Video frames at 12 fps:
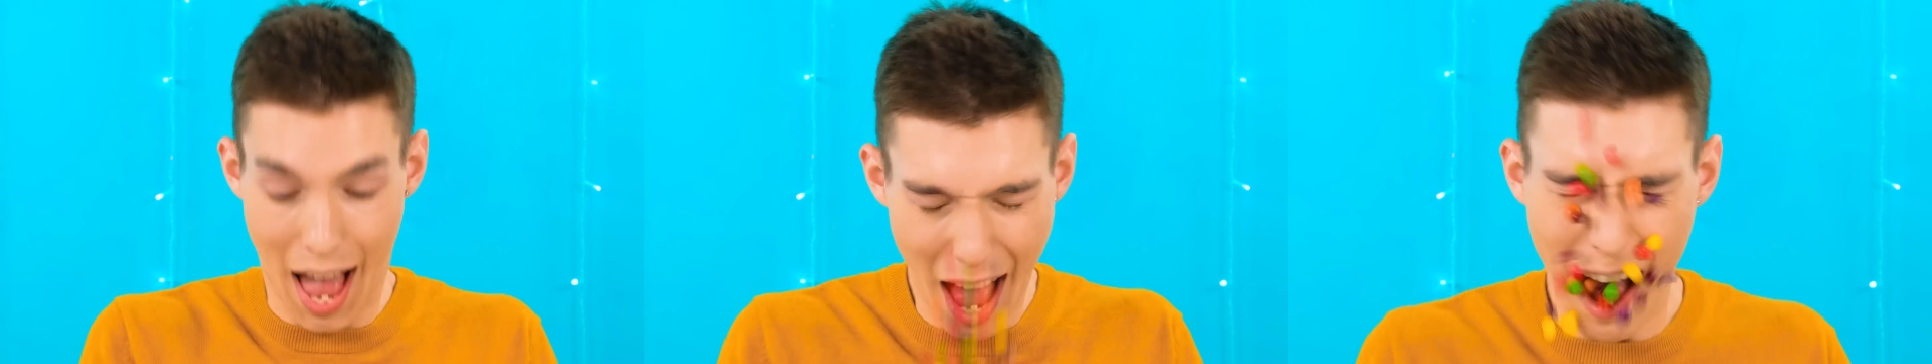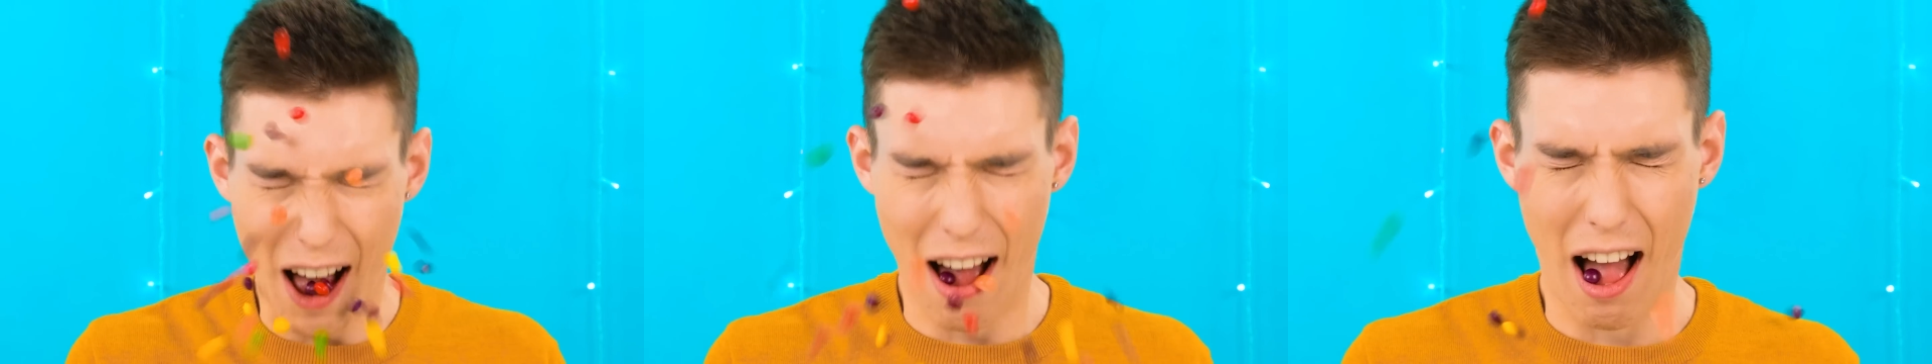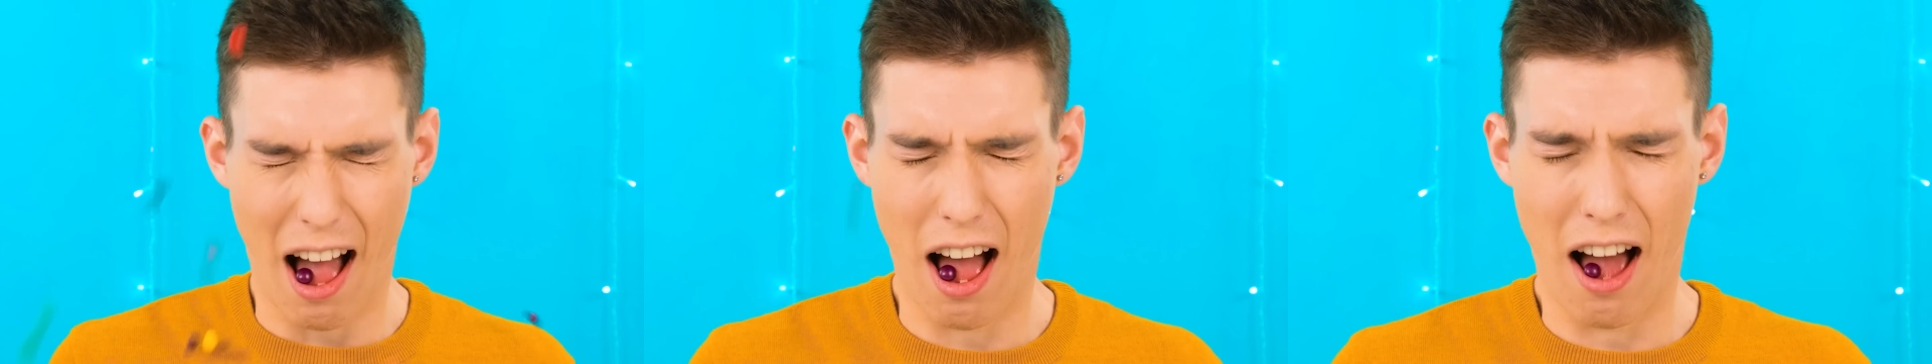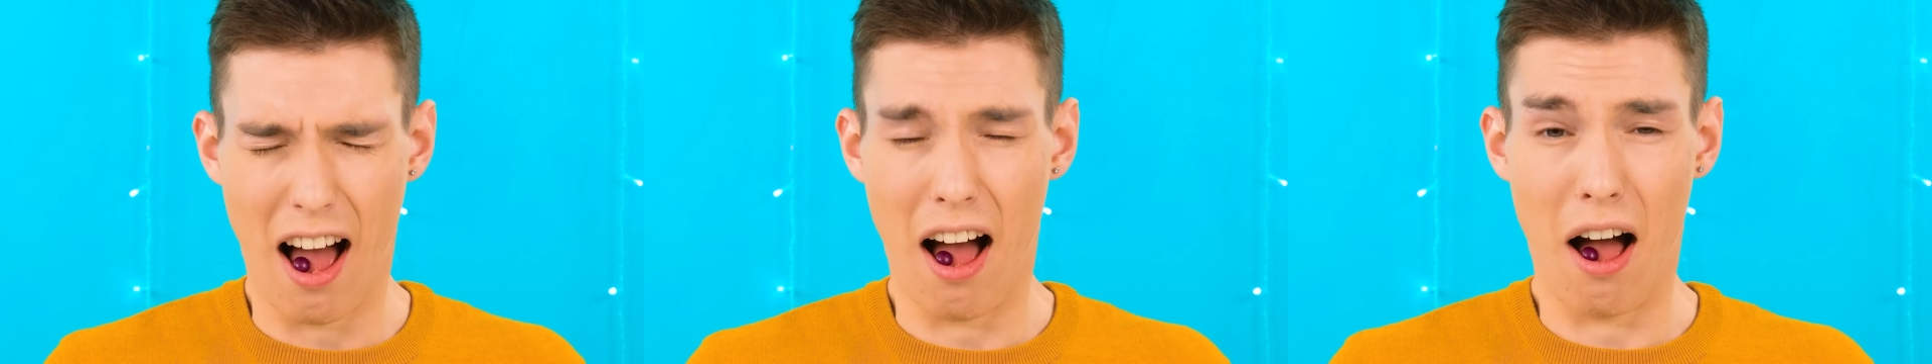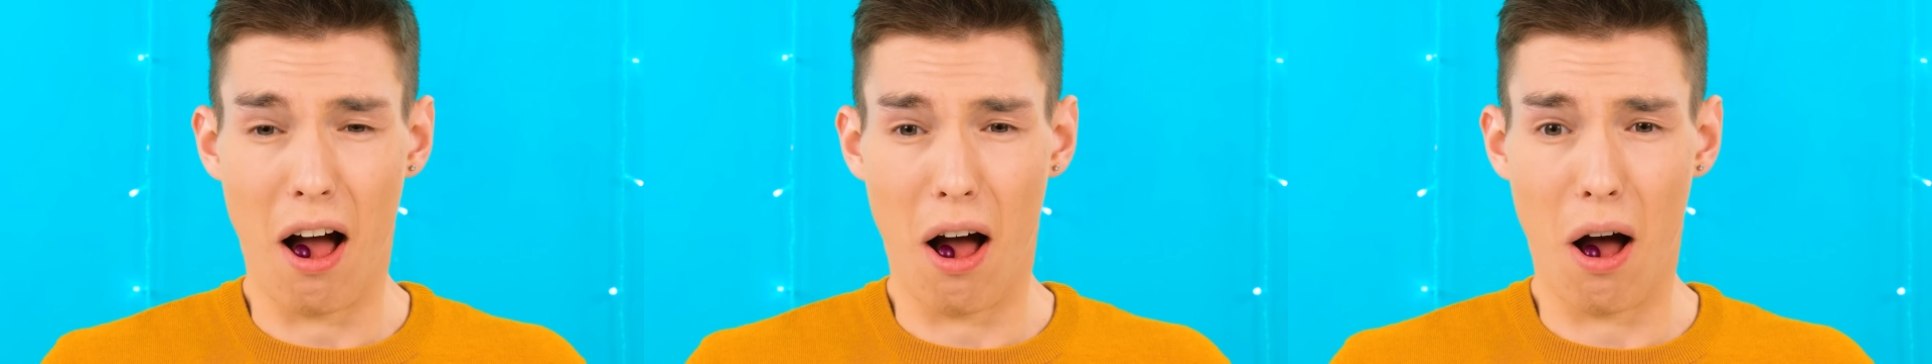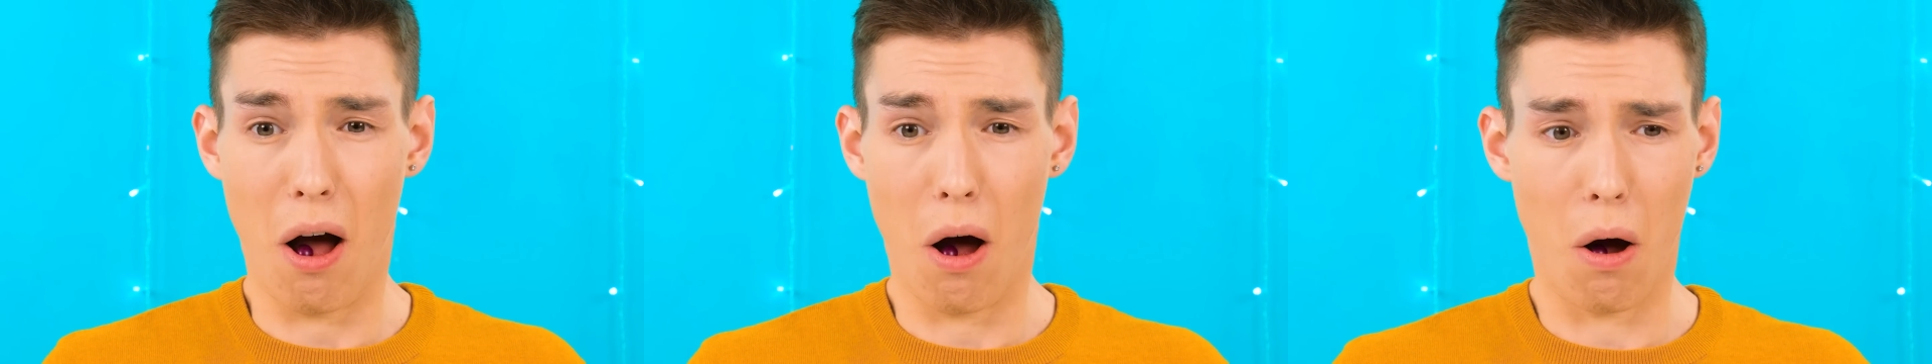this?
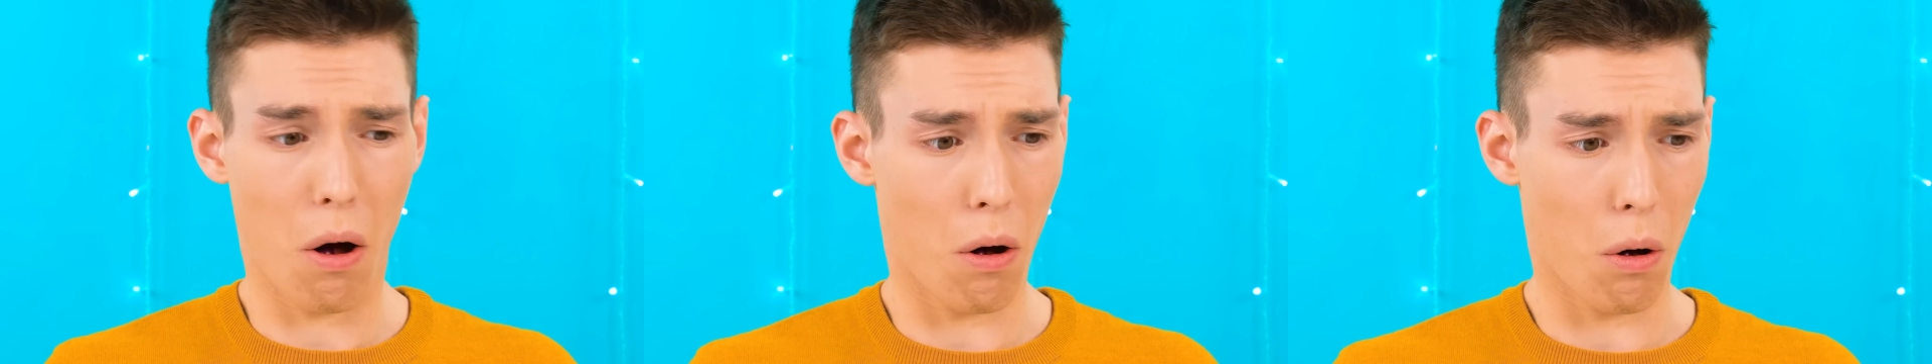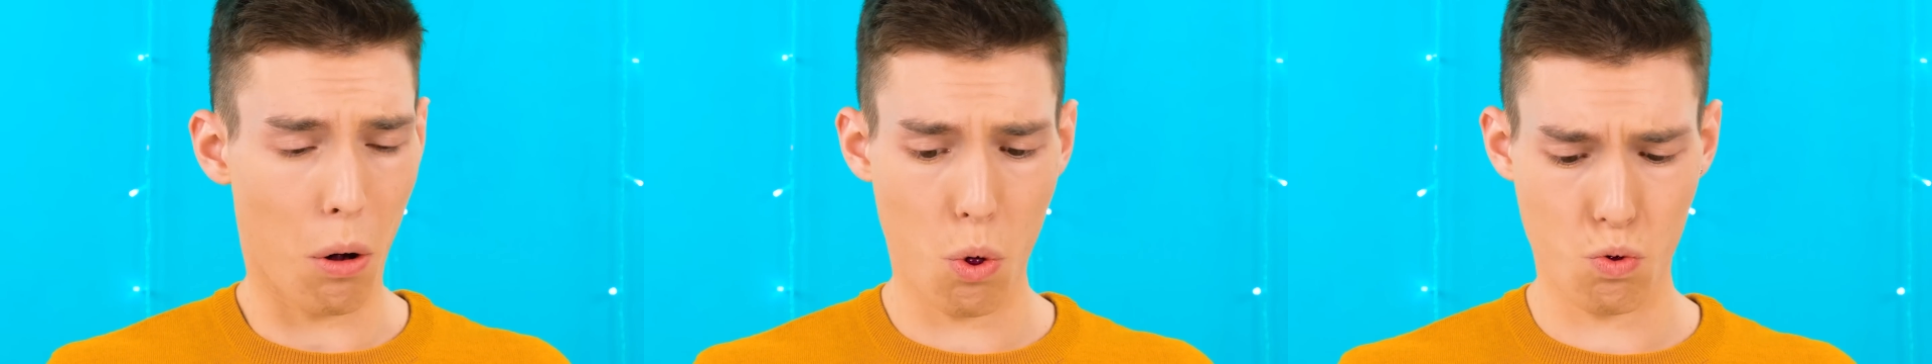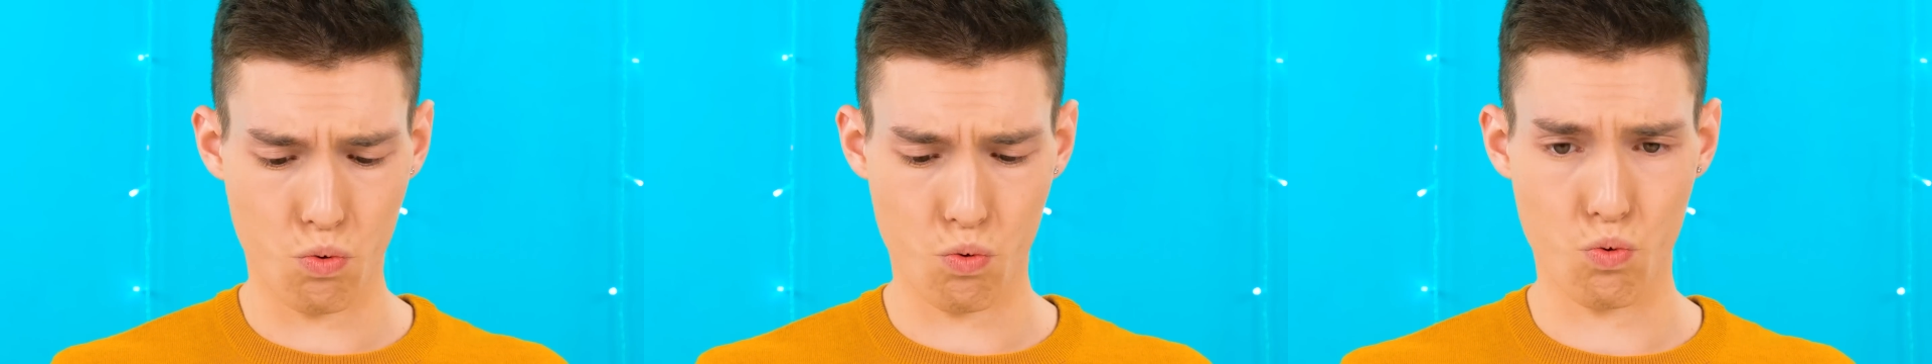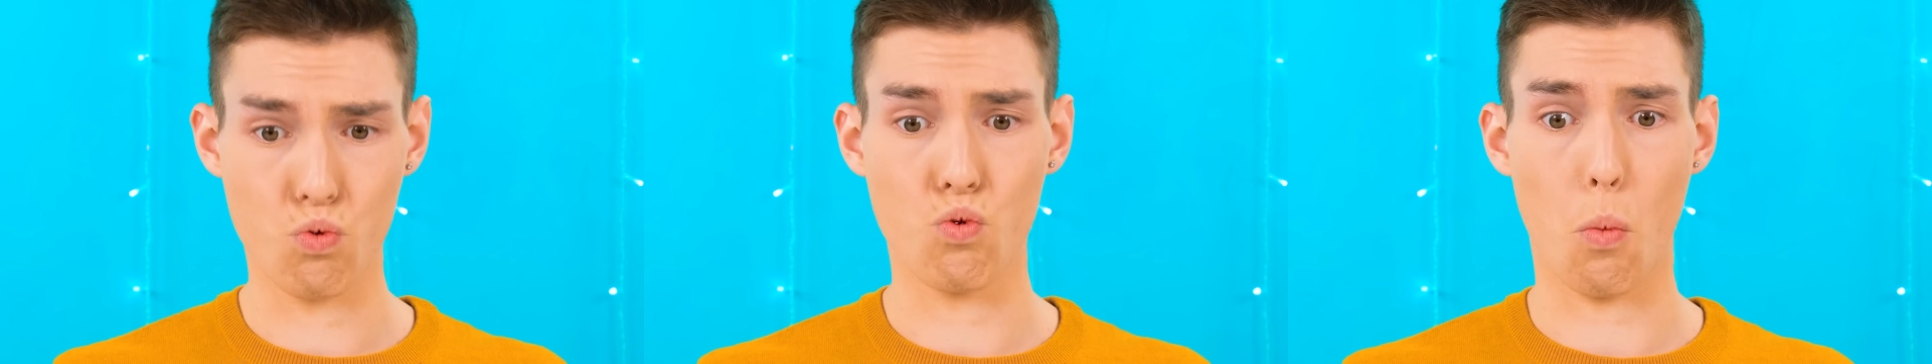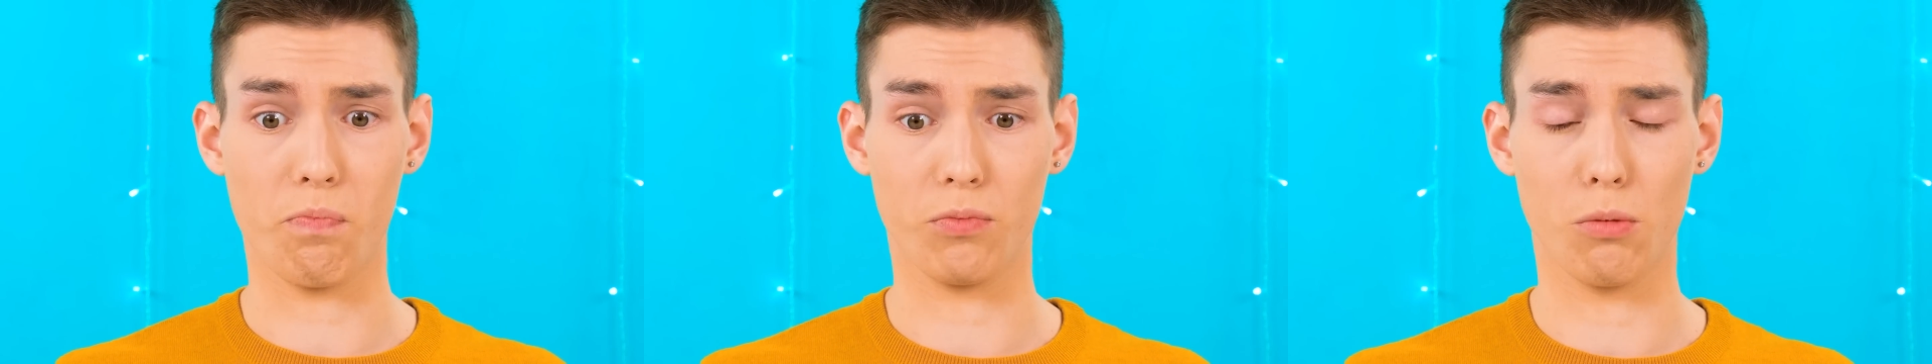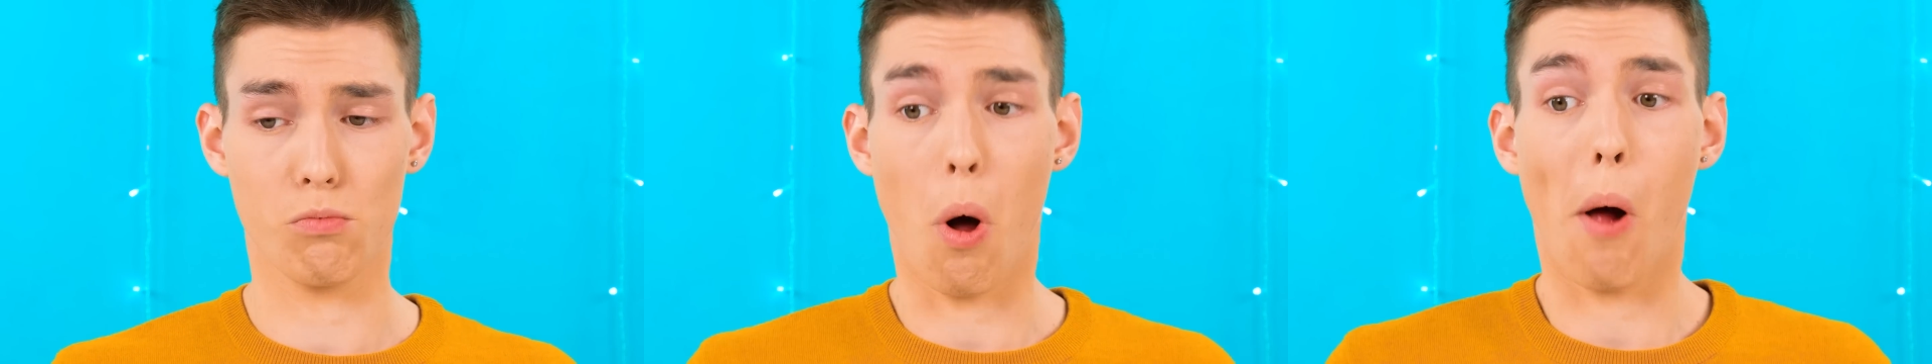Oh no, I got a
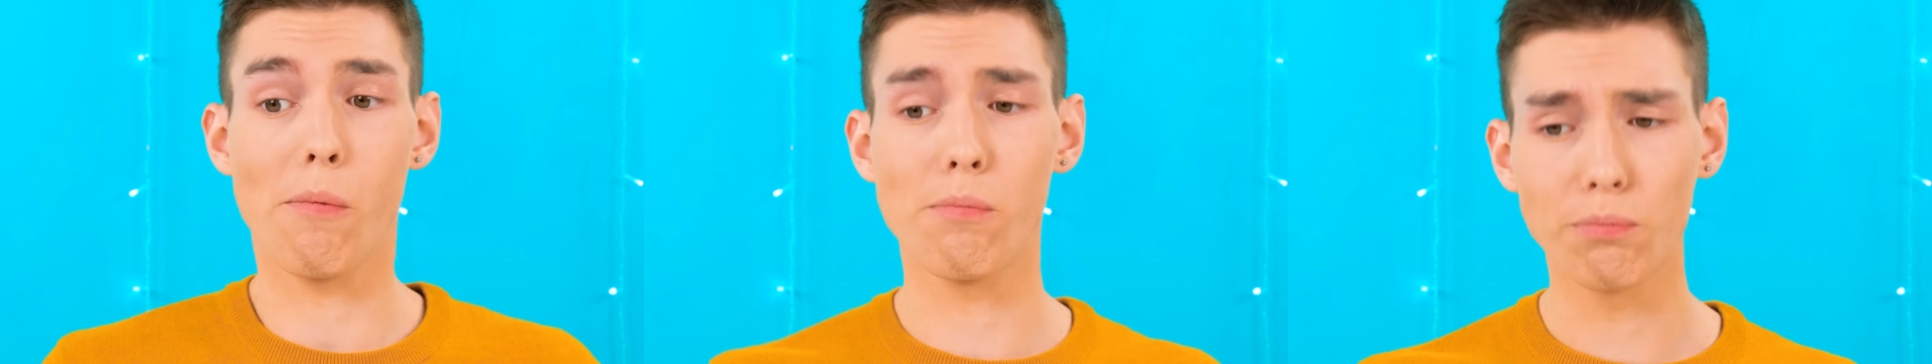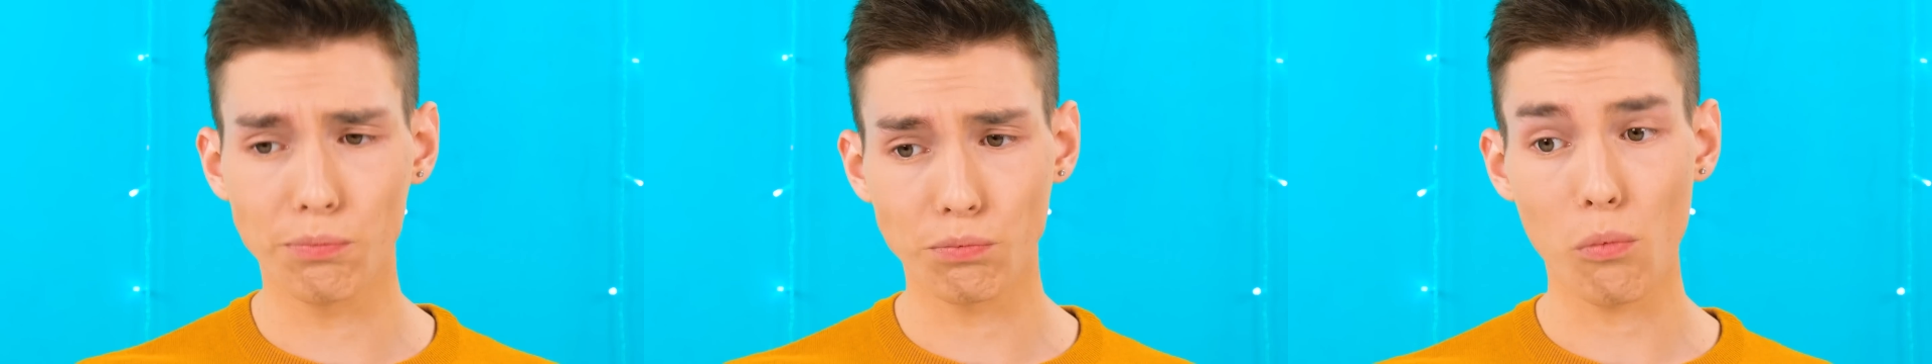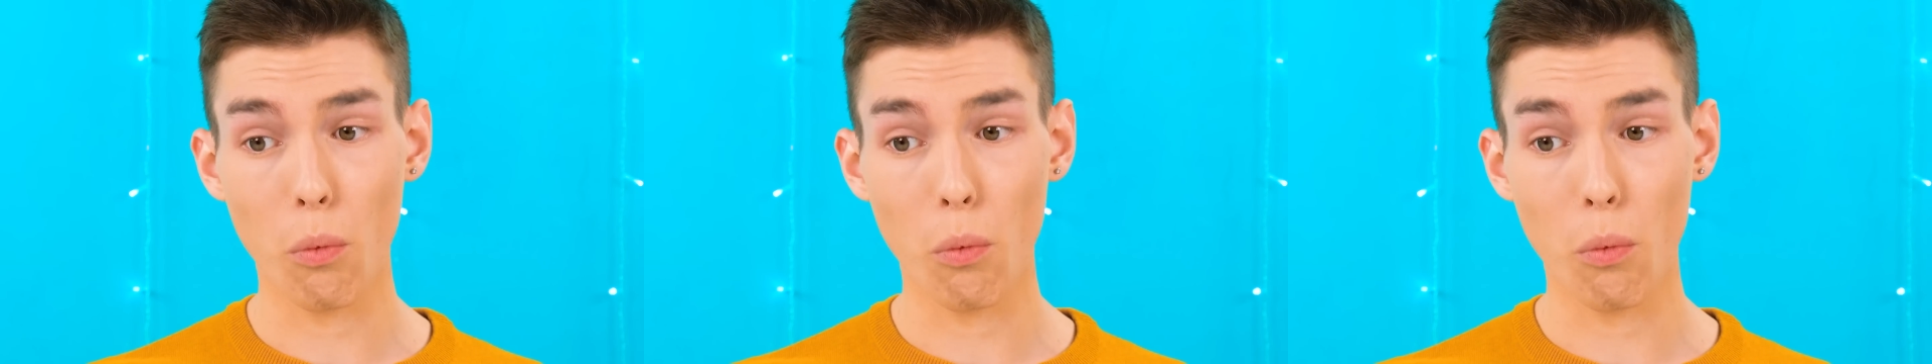little messy.